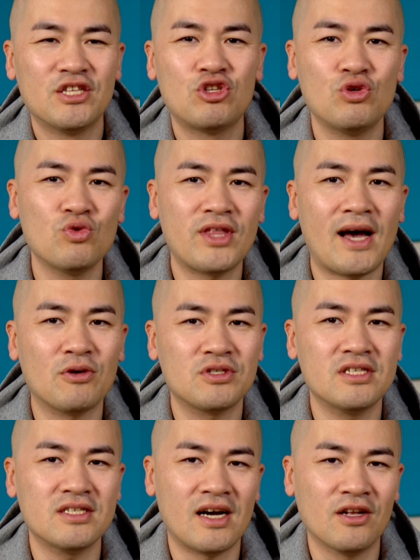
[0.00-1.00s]

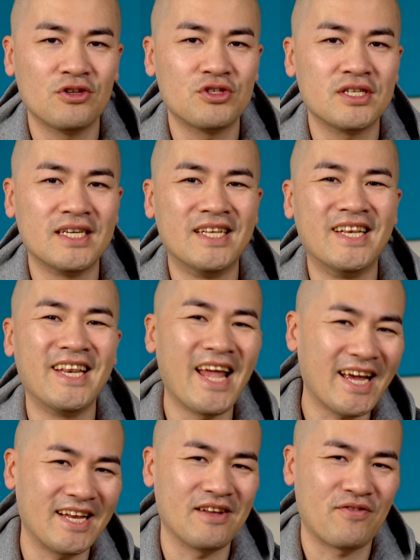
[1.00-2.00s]
$2,000 in
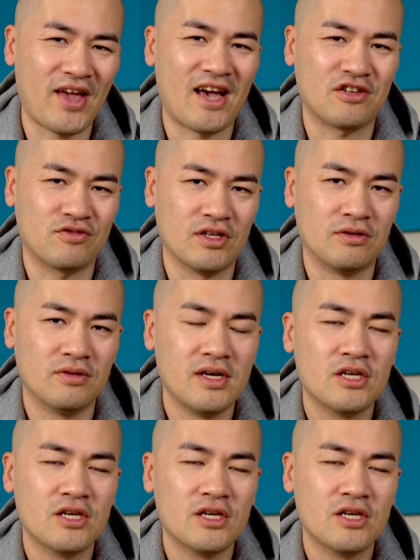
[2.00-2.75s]
negative cash flow.